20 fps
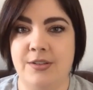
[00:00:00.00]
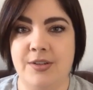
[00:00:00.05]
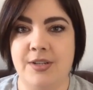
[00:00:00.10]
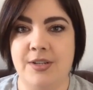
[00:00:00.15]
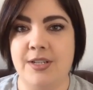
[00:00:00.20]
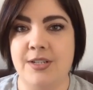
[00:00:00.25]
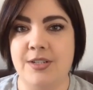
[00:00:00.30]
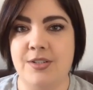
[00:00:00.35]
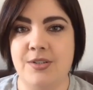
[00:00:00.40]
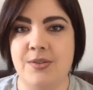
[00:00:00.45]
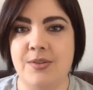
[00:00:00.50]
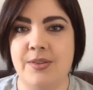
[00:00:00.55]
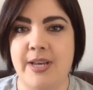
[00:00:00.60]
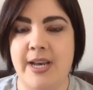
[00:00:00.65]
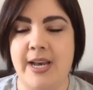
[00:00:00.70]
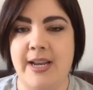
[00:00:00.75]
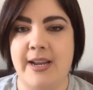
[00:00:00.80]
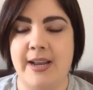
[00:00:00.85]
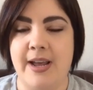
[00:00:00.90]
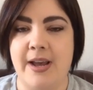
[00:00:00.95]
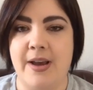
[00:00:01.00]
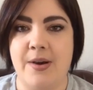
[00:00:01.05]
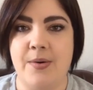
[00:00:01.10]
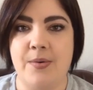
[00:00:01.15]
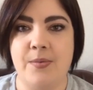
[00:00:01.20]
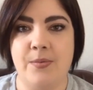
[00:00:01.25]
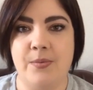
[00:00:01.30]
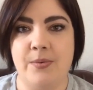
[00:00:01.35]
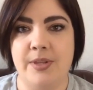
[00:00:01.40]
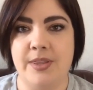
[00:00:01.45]
can do that
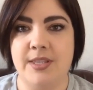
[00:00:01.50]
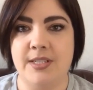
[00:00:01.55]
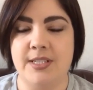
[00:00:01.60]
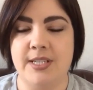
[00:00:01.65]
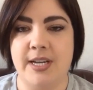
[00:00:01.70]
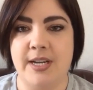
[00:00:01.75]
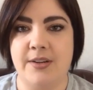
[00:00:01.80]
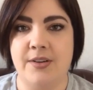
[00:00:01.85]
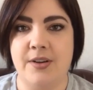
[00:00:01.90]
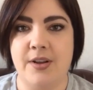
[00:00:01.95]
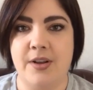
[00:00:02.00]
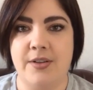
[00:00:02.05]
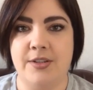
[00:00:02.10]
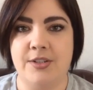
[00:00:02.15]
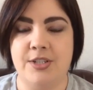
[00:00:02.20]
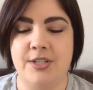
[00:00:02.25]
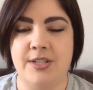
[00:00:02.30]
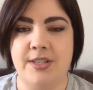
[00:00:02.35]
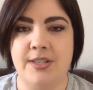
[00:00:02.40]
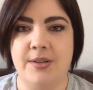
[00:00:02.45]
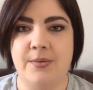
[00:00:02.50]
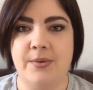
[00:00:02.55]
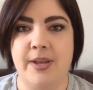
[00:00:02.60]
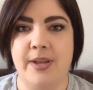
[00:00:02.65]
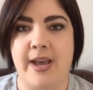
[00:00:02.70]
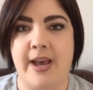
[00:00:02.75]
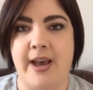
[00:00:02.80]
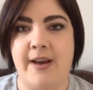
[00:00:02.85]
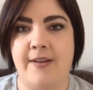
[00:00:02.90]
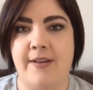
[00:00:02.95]
now with the technology that we
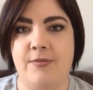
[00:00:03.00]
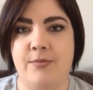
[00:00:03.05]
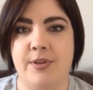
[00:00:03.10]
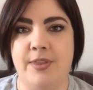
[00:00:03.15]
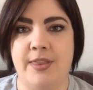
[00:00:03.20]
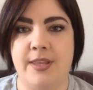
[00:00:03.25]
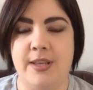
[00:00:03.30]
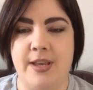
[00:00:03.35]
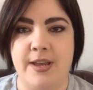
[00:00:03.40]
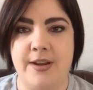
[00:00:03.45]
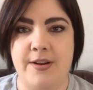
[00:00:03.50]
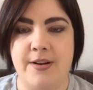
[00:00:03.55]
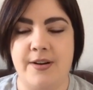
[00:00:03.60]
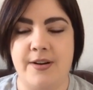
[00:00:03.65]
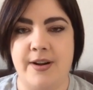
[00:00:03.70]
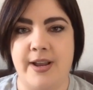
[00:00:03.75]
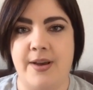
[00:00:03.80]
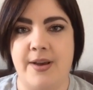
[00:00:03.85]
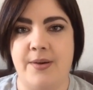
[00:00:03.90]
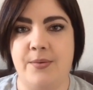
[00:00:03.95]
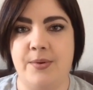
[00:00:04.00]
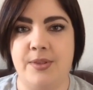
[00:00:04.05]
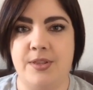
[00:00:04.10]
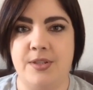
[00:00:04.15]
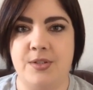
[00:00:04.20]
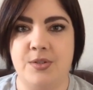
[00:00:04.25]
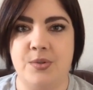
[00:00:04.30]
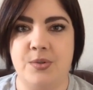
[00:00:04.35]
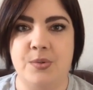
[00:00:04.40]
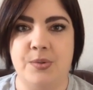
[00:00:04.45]
have, with the internet, with
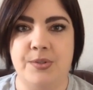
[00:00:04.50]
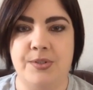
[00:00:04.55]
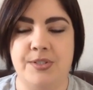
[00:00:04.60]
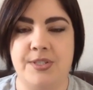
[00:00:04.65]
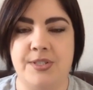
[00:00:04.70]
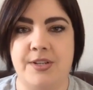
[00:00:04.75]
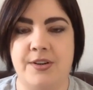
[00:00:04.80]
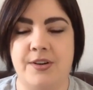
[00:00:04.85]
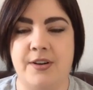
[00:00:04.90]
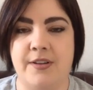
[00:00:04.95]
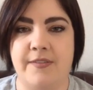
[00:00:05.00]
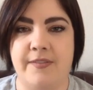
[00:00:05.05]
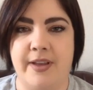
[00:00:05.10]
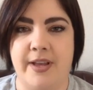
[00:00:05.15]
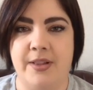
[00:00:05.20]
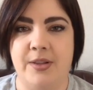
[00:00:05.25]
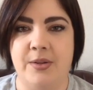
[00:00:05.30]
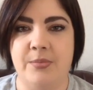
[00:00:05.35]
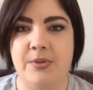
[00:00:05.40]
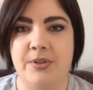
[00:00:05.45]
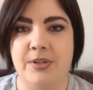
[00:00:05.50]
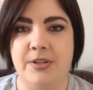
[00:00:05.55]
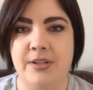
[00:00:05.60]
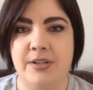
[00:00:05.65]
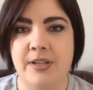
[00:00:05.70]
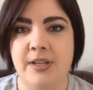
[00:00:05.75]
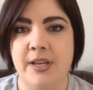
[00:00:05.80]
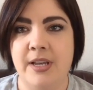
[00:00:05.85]
the tools that are available.